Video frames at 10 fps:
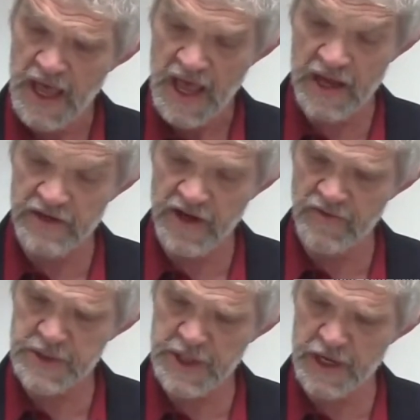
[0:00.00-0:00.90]
and
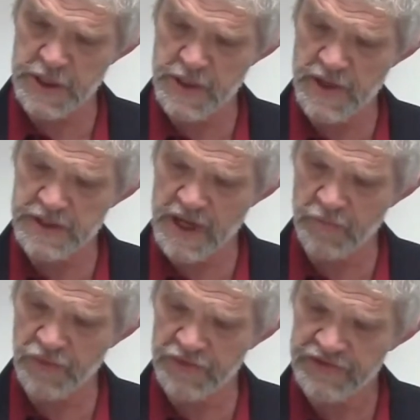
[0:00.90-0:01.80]
devastation the
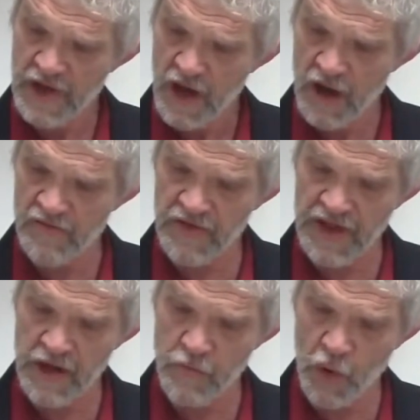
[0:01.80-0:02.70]
temples of
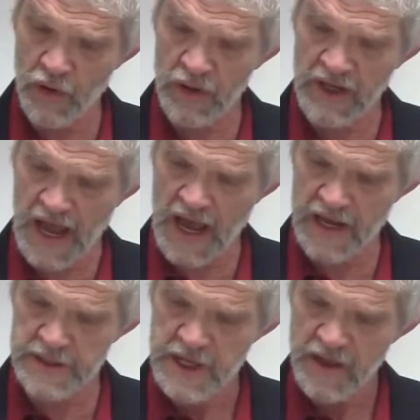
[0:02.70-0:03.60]
the immortal
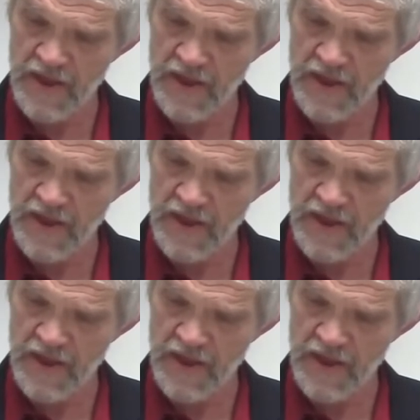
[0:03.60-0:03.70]
gods,